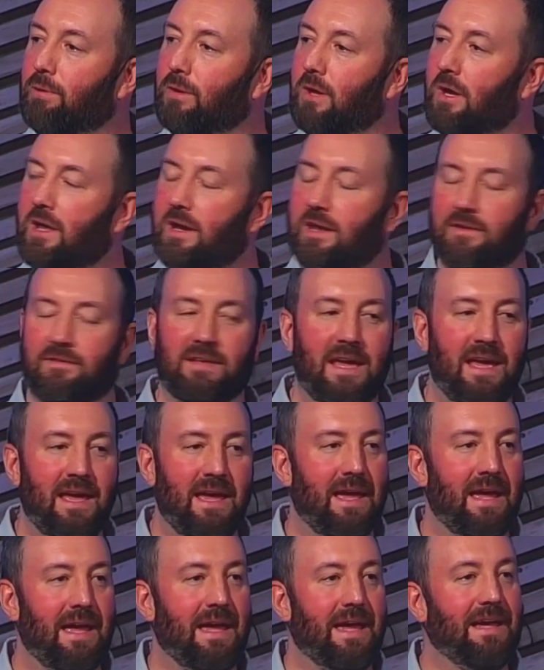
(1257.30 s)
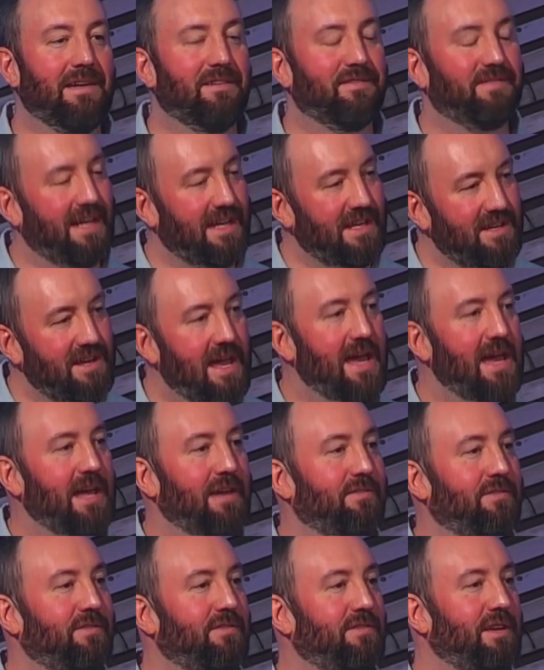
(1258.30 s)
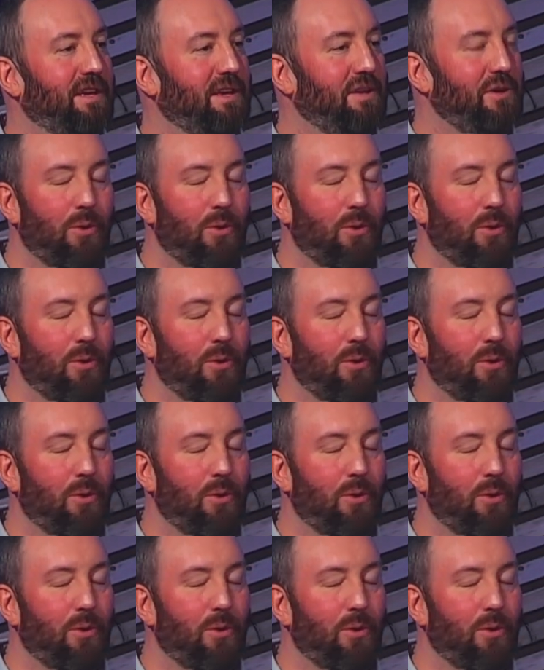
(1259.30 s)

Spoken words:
and blood is he's saying, yes,